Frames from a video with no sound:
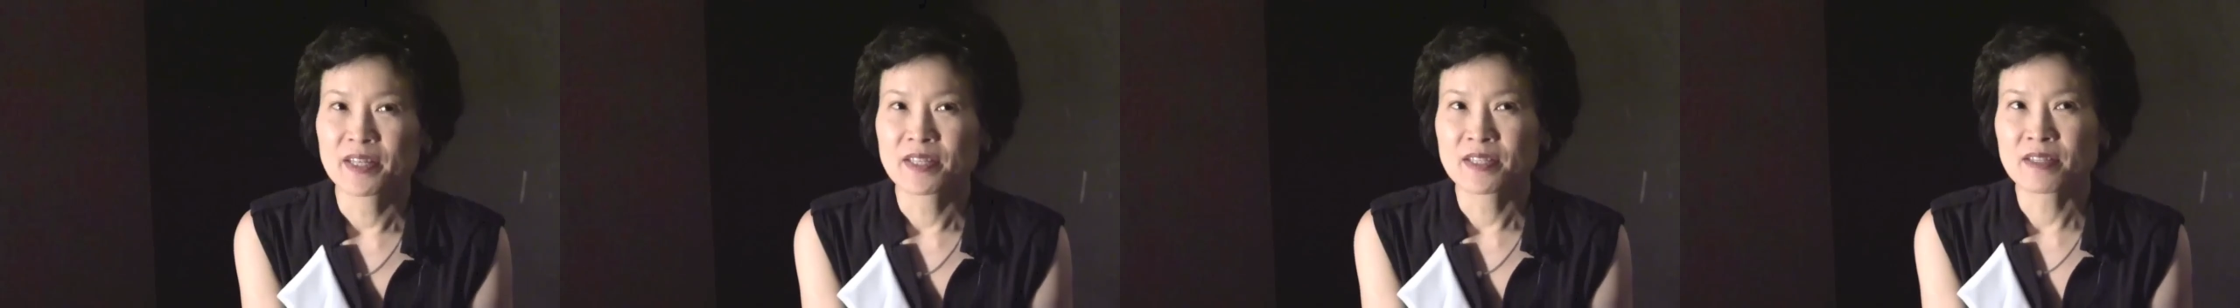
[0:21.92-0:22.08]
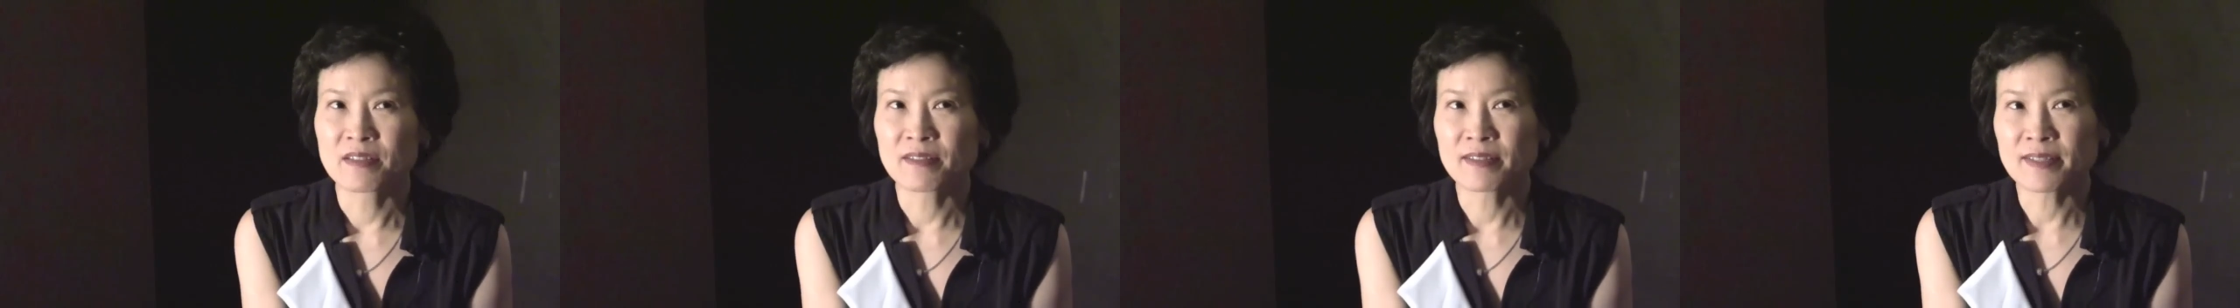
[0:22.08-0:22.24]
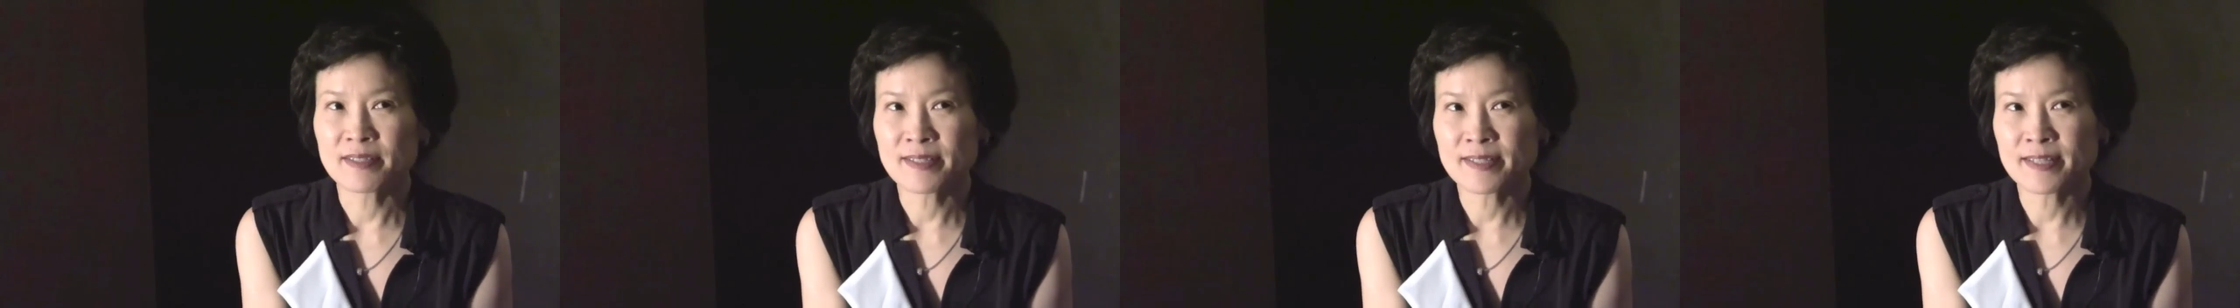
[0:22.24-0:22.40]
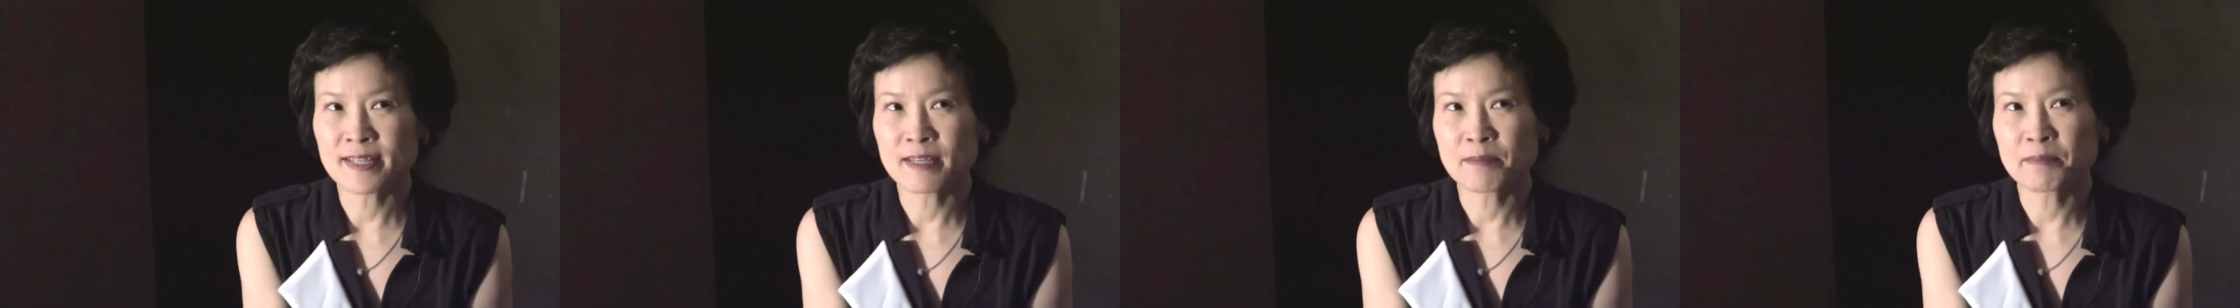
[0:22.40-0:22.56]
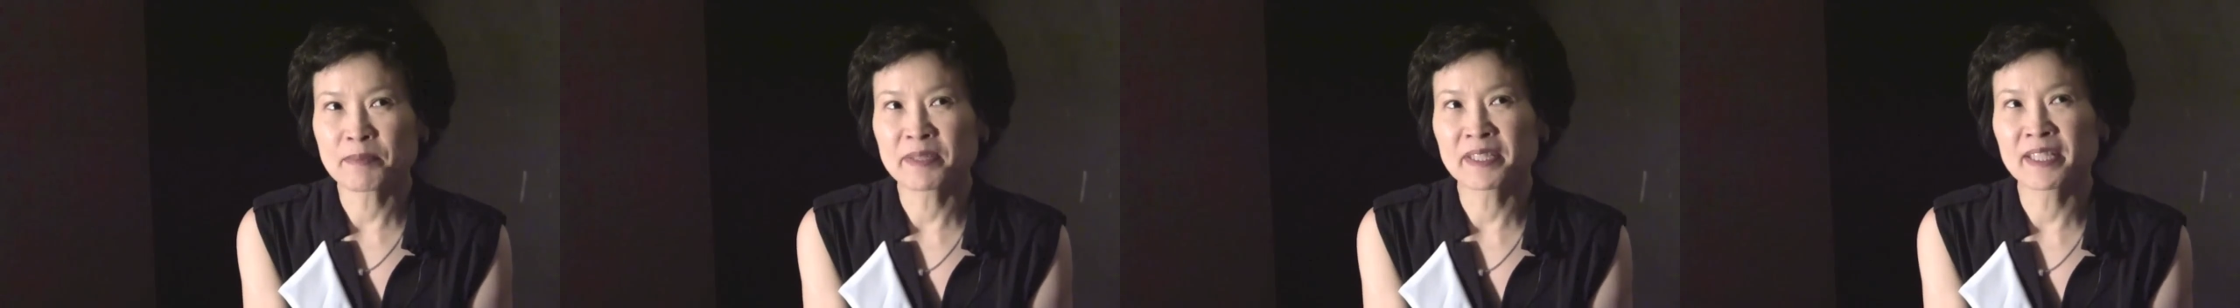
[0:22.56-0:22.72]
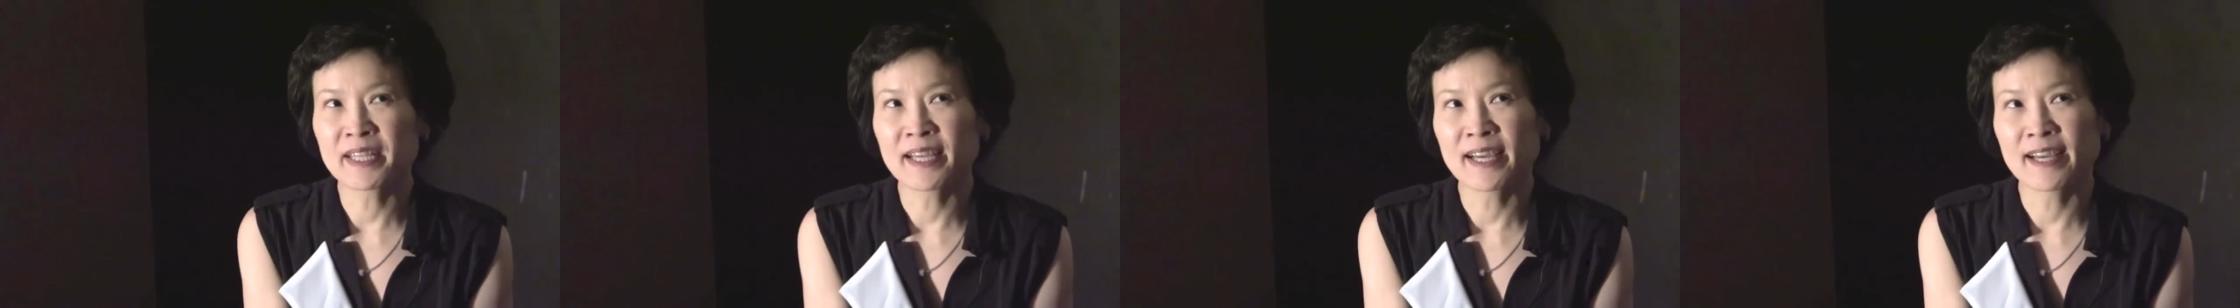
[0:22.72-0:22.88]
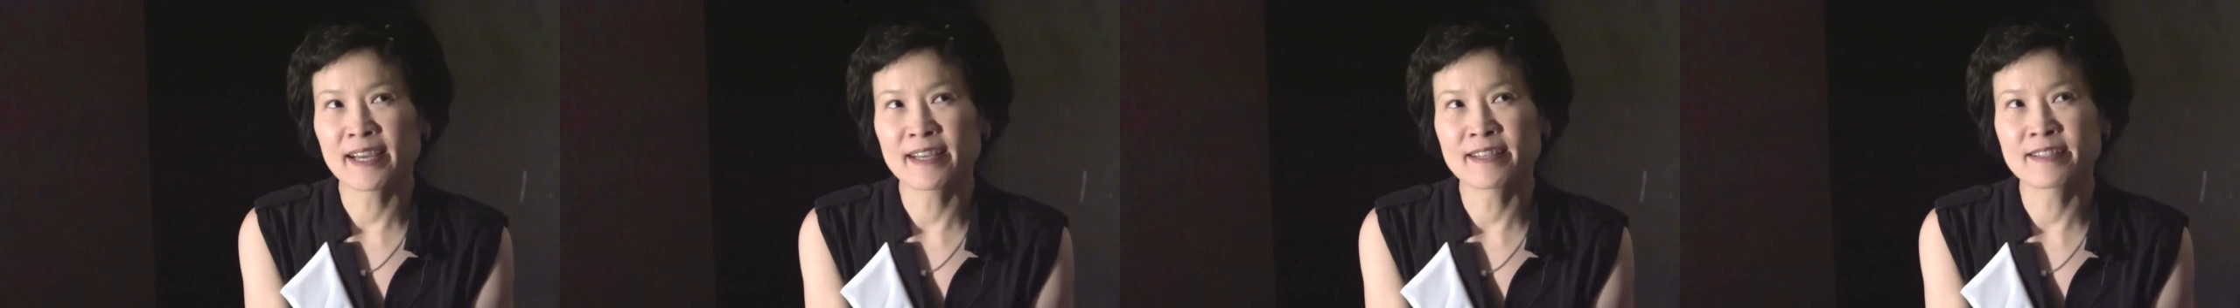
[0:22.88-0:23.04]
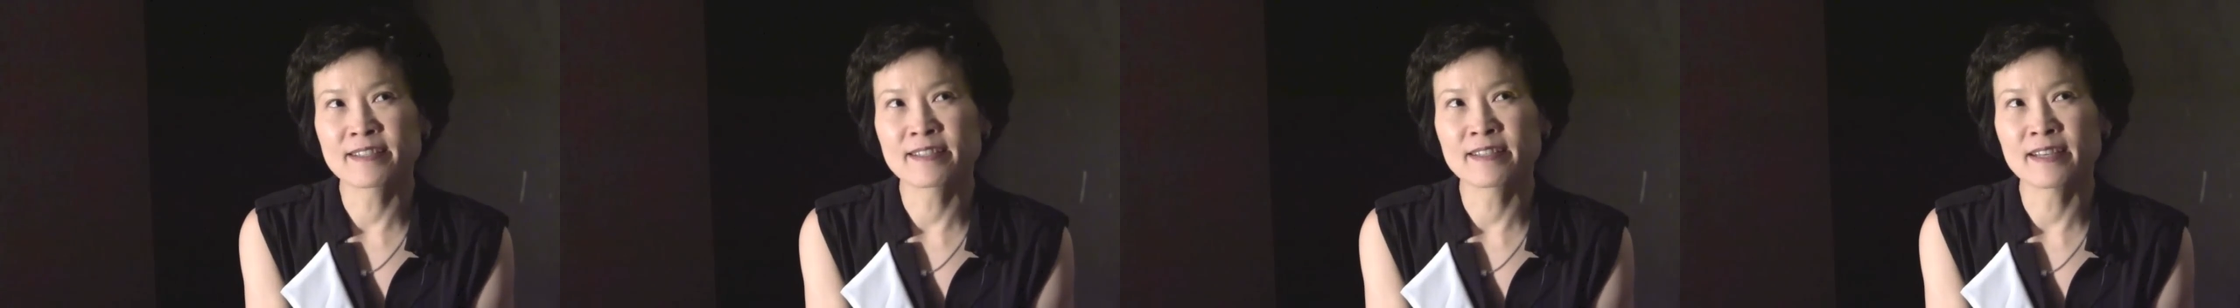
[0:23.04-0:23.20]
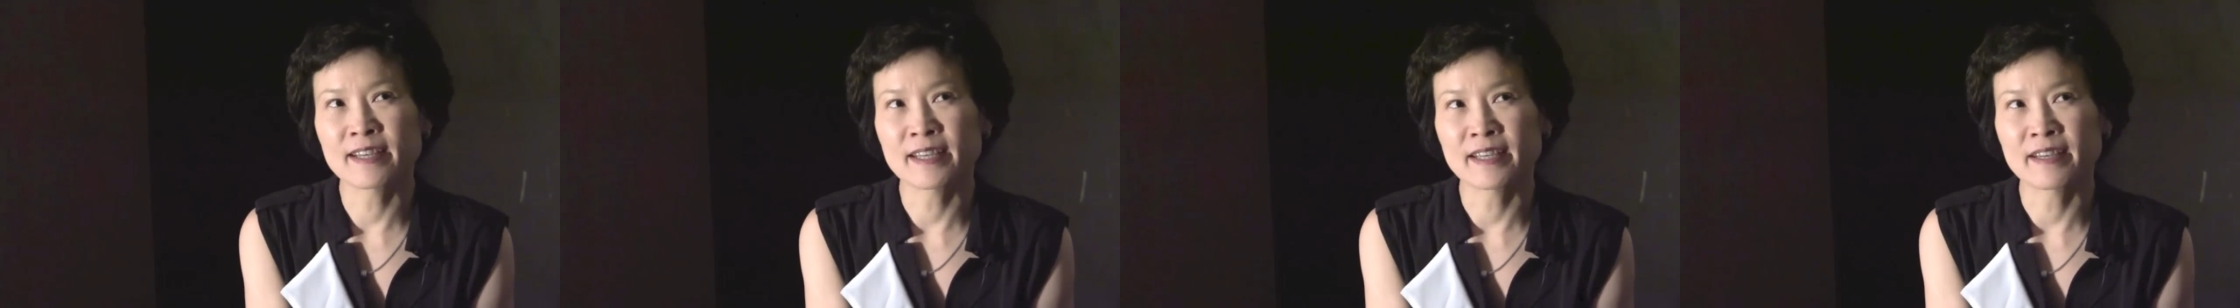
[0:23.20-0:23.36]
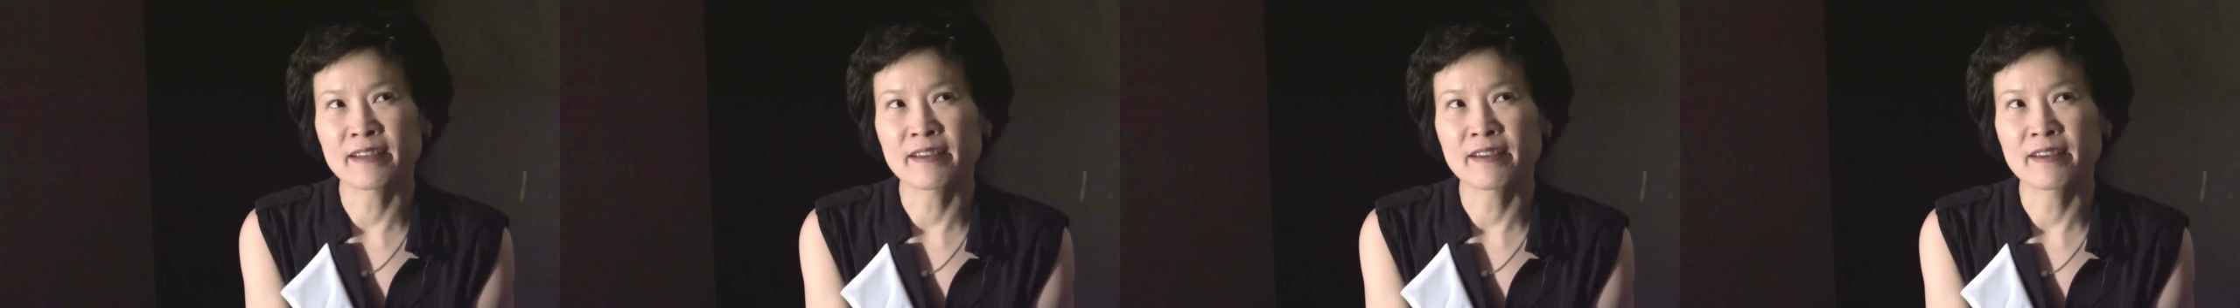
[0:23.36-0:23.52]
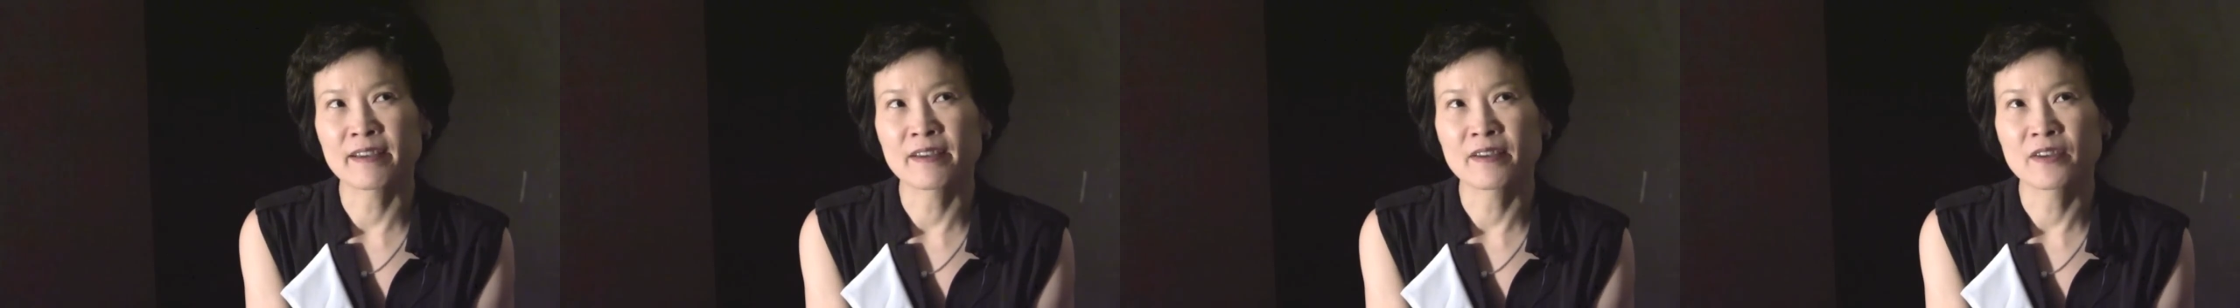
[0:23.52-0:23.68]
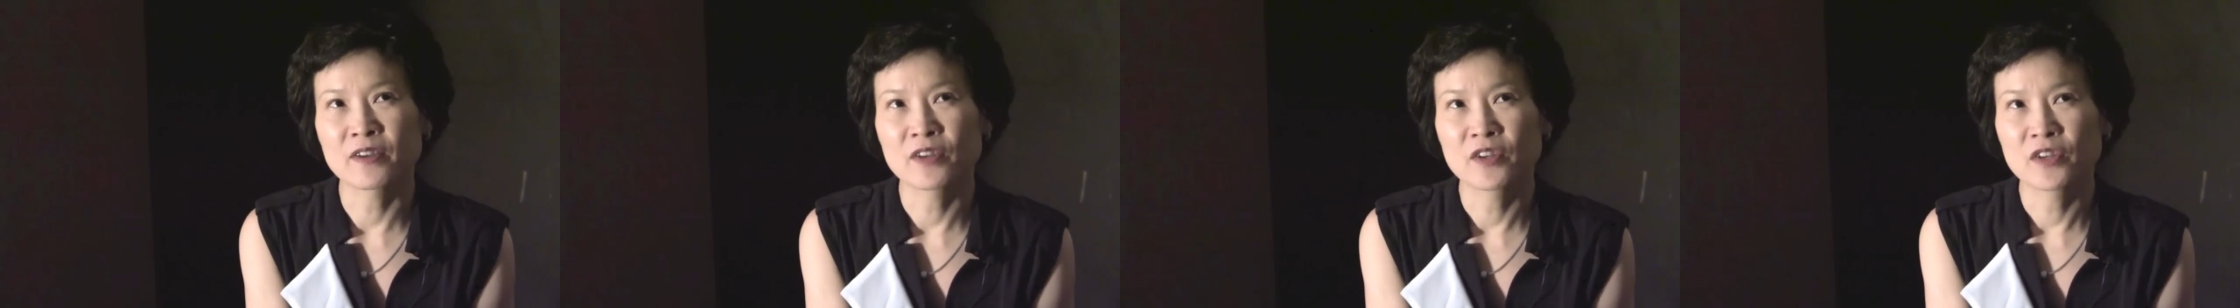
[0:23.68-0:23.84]
So this company has
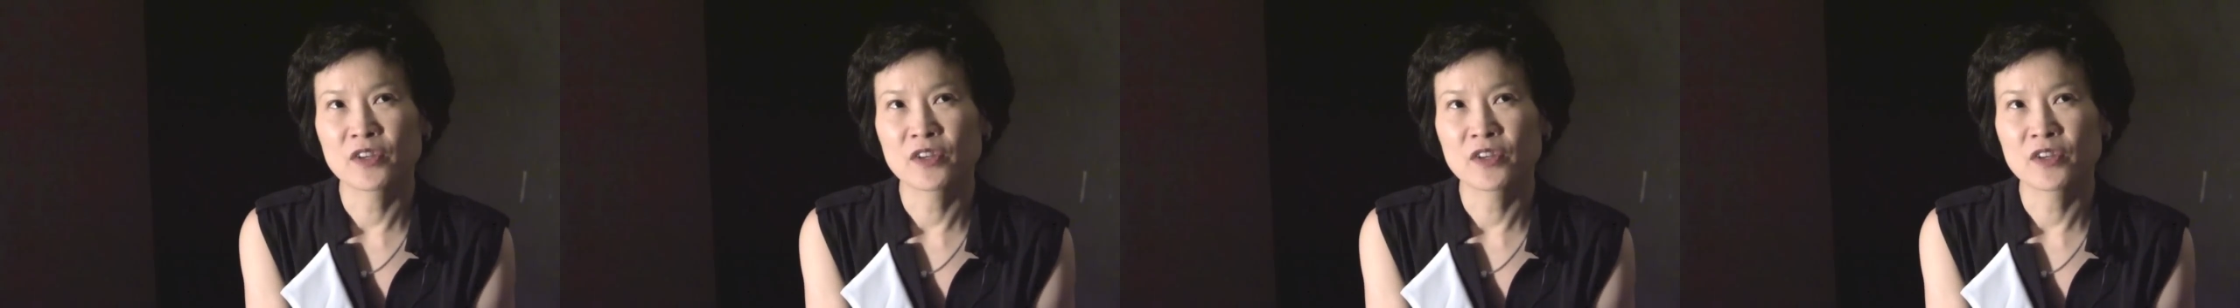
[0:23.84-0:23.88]
a